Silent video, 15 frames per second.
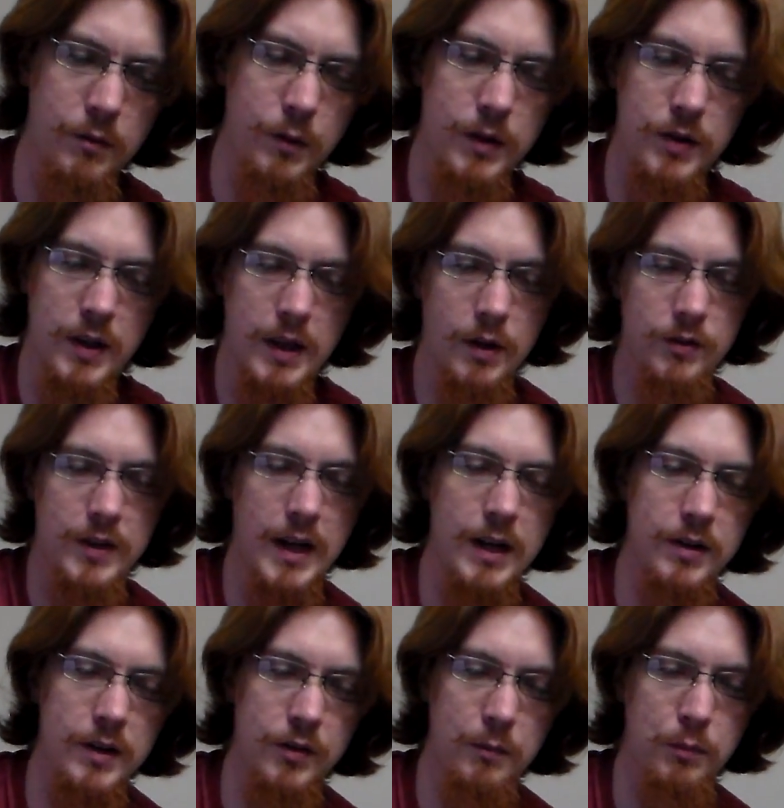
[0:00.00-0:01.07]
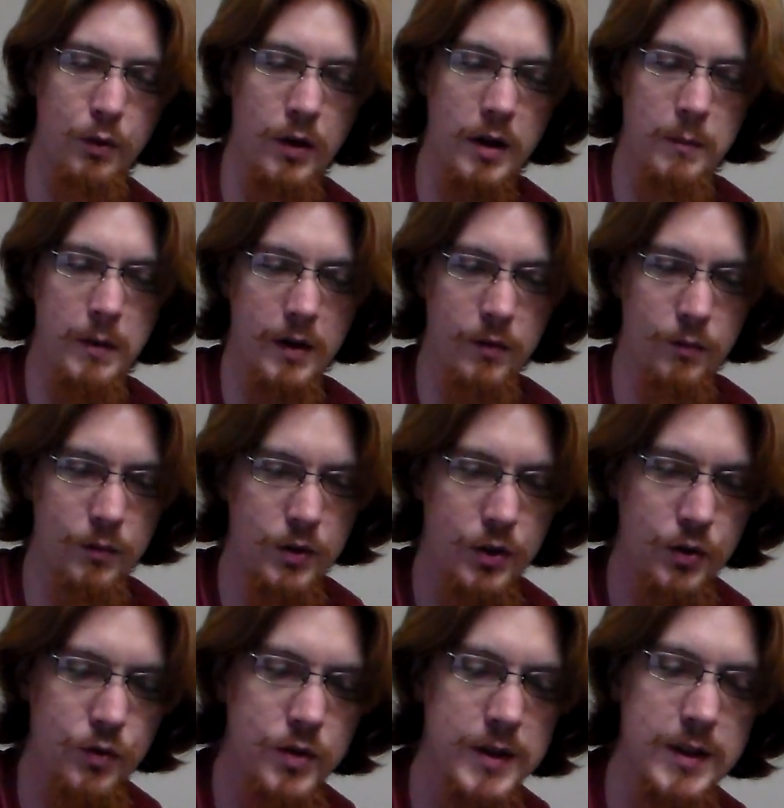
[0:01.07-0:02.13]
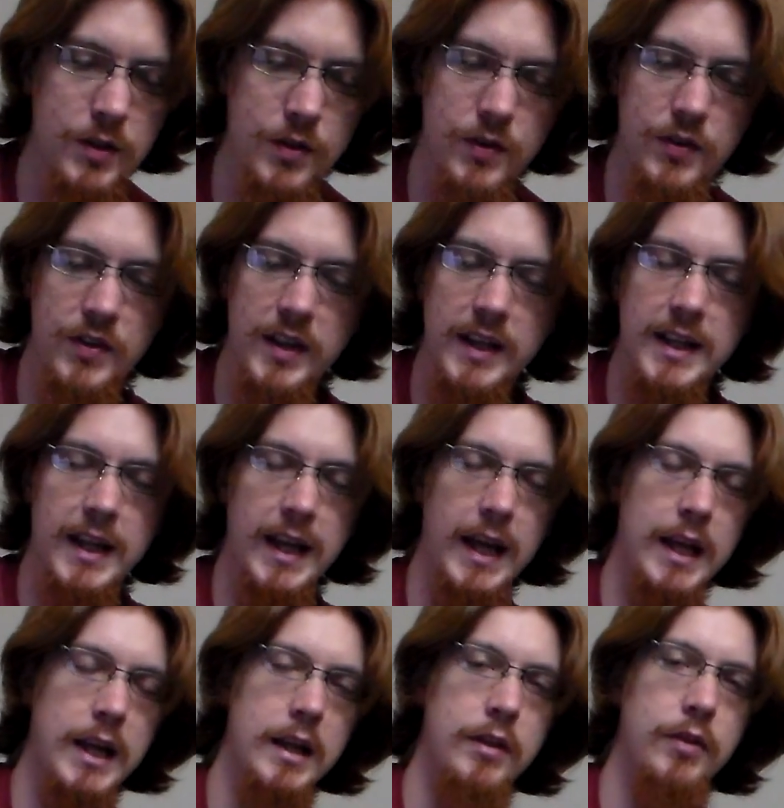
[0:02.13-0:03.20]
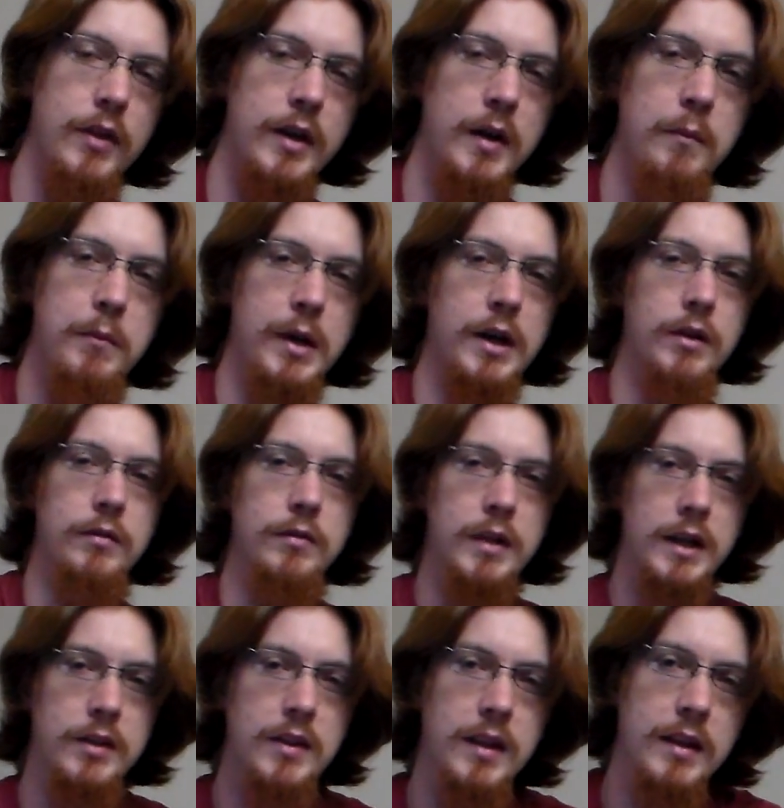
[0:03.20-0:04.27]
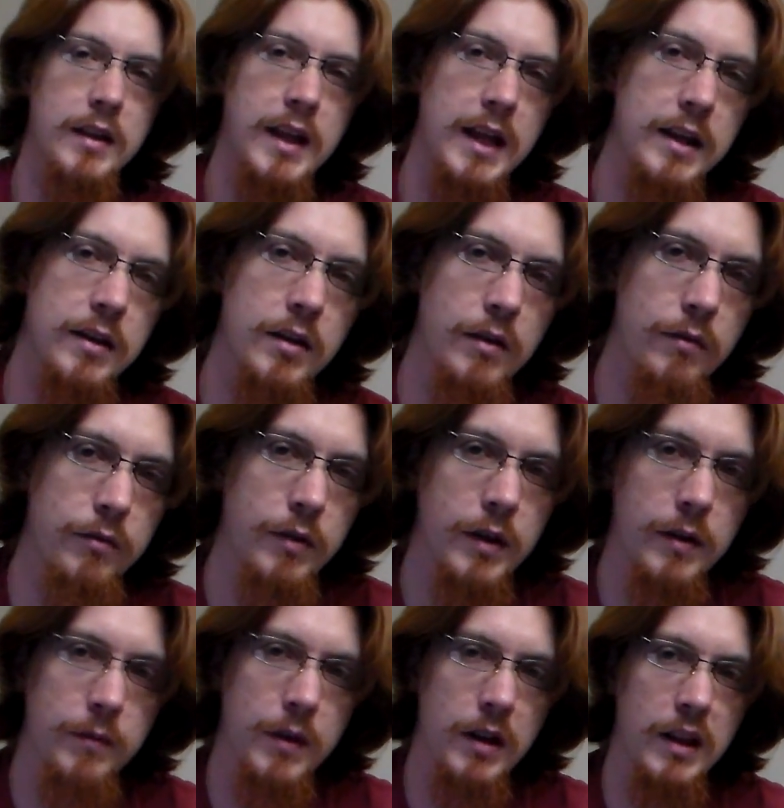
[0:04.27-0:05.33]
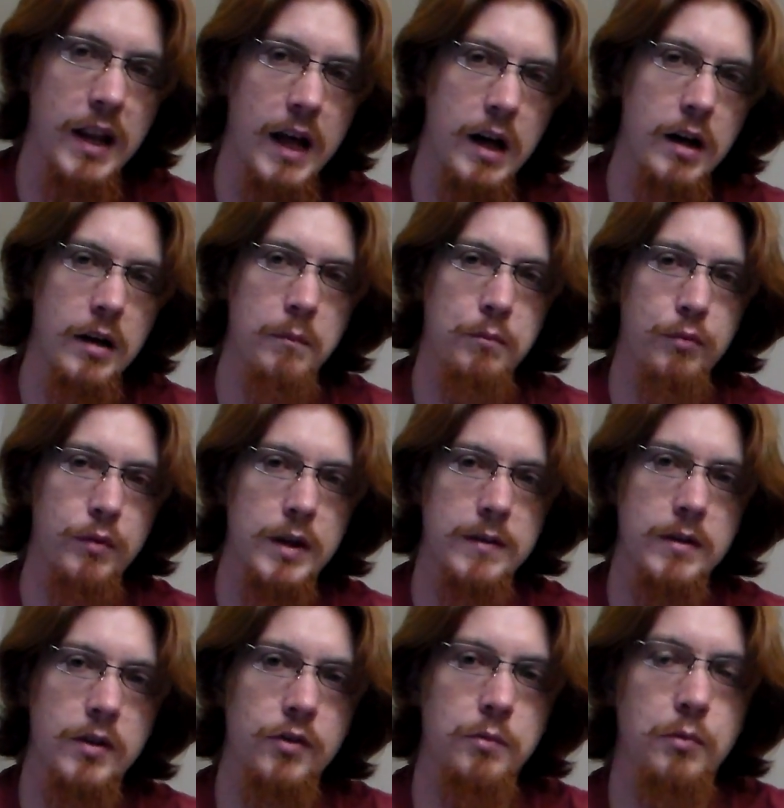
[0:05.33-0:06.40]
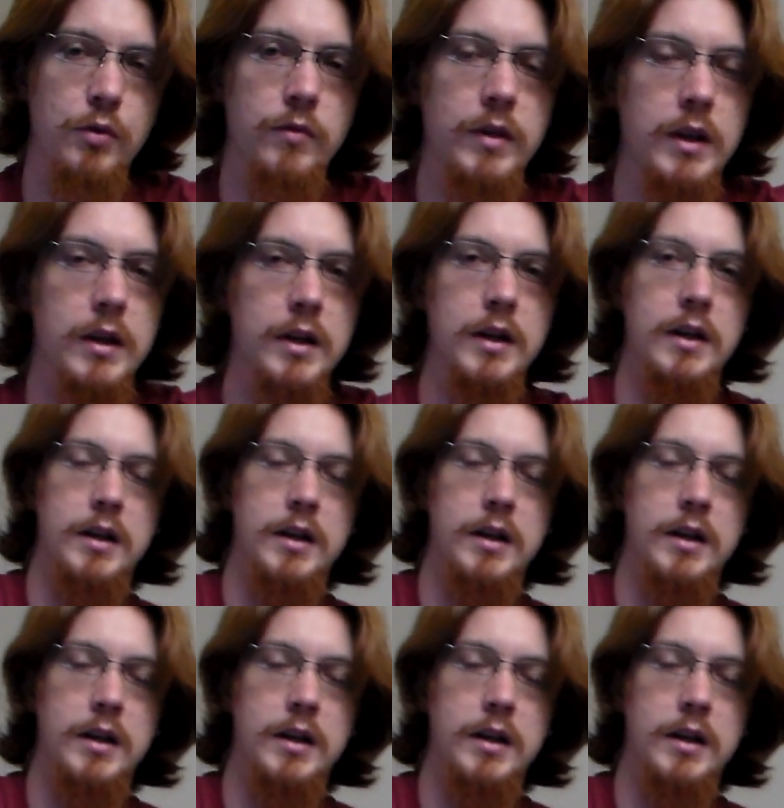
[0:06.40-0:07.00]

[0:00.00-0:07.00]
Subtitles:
One thing I was kind of disappointed about, you didn't see anything about like the end of the previous movie.